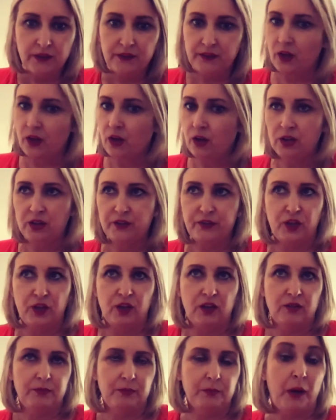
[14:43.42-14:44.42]
All of our
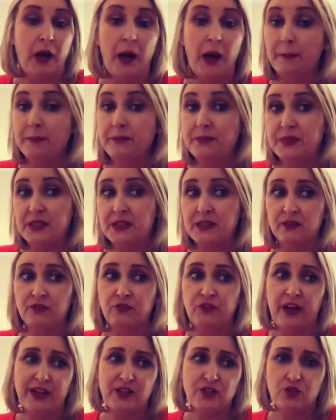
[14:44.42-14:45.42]
pubs and
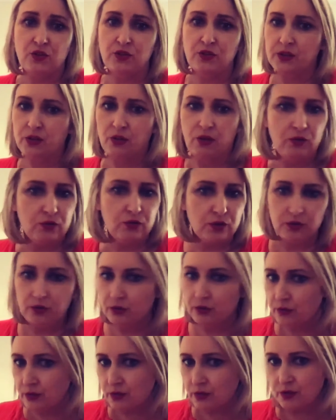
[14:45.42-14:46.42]
restaurants are all
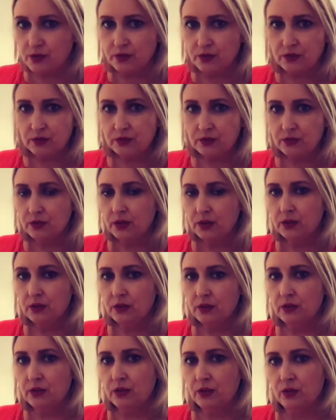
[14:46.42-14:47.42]
closed.
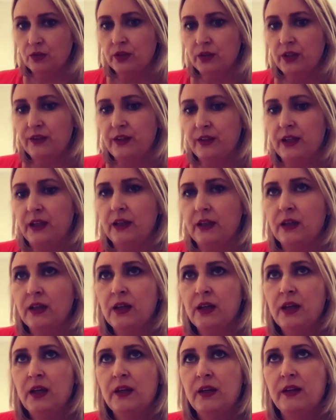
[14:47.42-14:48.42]
The only thing,
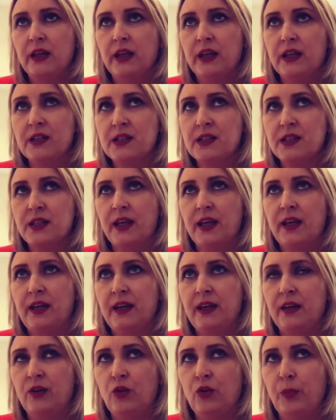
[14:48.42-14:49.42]
they can stay
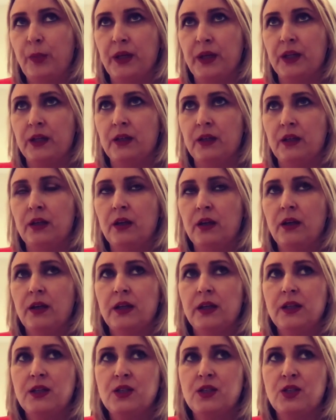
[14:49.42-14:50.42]
open
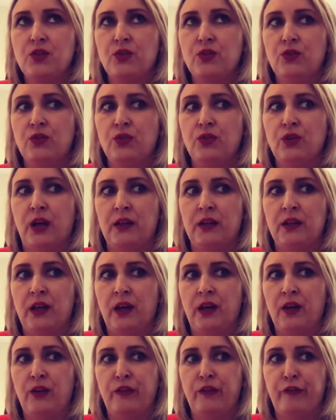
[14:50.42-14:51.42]
to
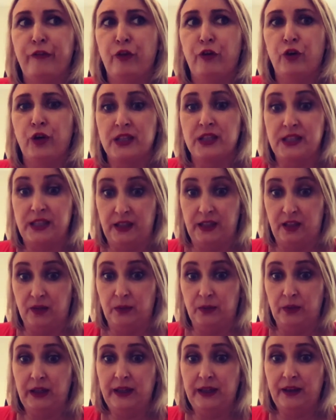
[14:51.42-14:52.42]
allow for
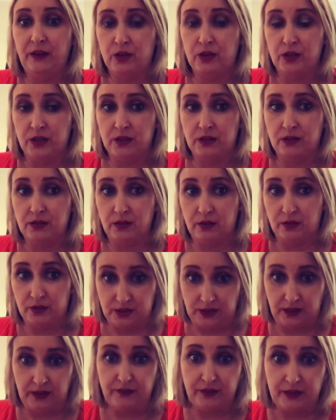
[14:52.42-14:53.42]
takeaway or
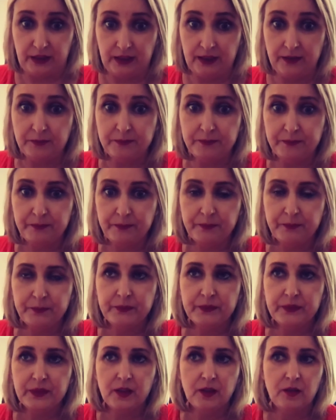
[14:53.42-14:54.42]
delivery,
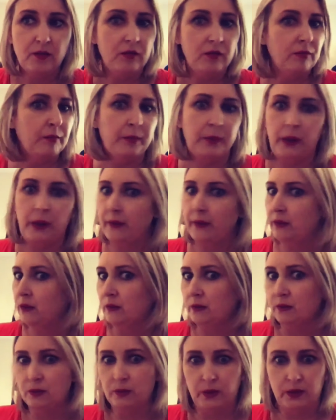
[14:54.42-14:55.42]
but no
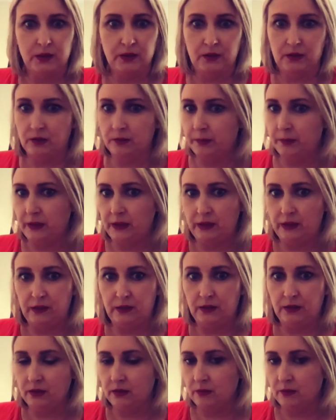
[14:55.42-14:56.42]
one can be
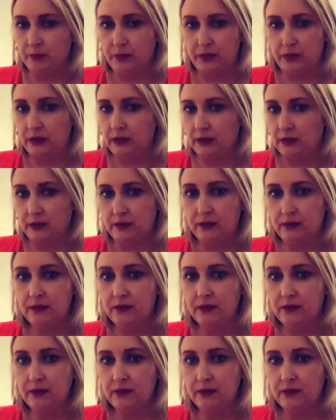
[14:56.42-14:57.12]
in.